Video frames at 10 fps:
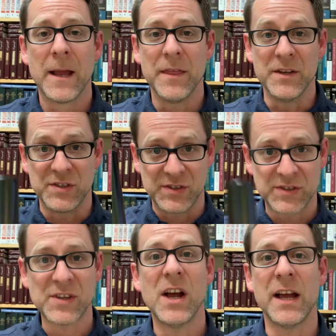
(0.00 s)
the
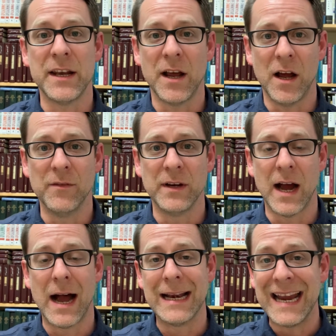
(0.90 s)
Son of
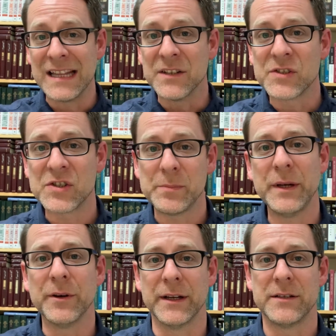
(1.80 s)
God and the
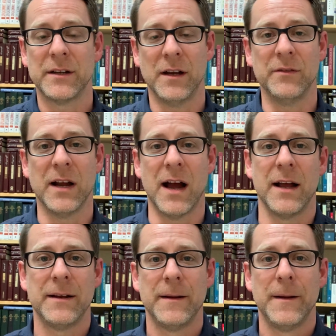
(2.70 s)
Spirit of God.
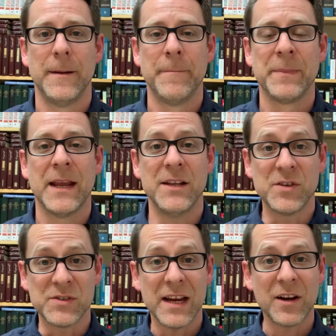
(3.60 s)
And
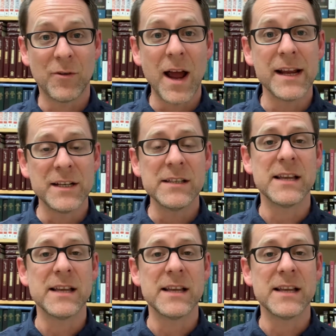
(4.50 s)
so Zechariah does